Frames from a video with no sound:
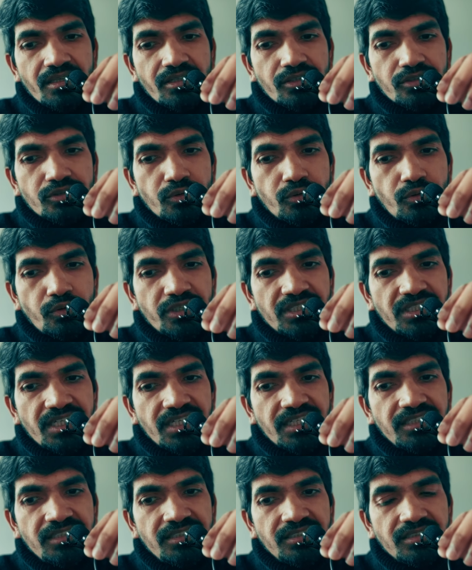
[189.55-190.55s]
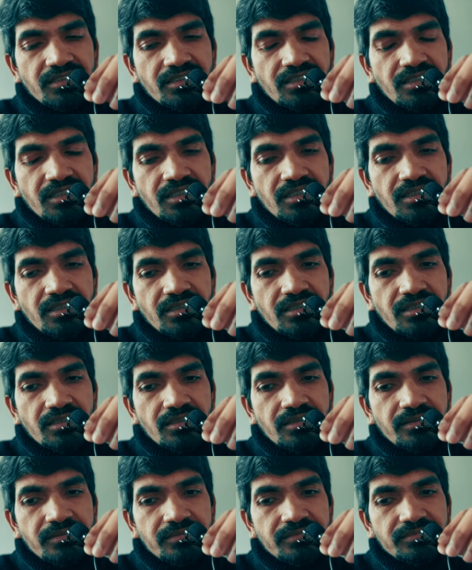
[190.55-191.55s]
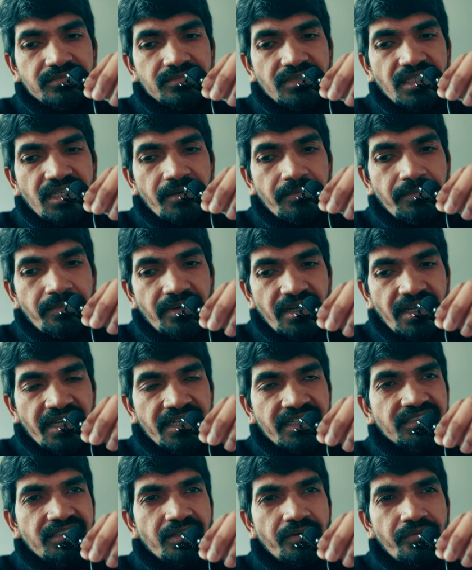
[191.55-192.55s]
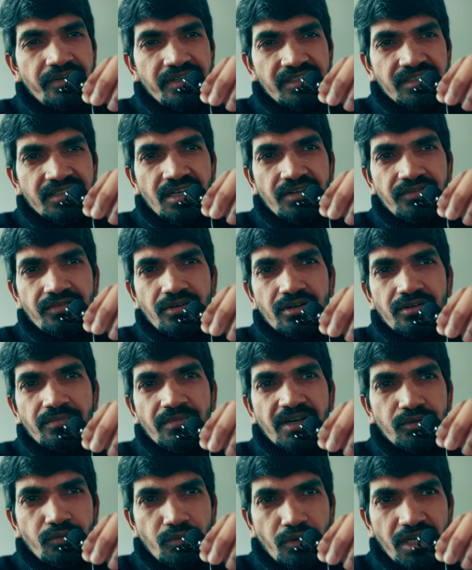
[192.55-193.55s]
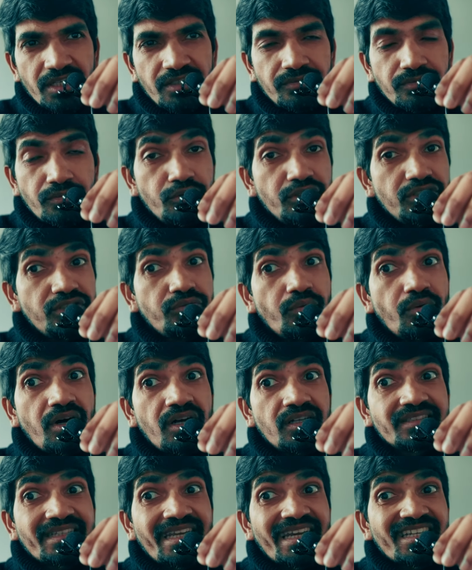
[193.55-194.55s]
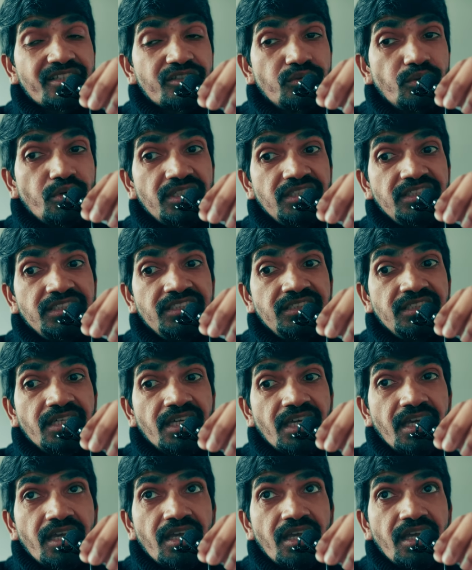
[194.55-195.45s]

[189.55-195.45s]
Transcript: So when I applied the visa for my wife, which was actually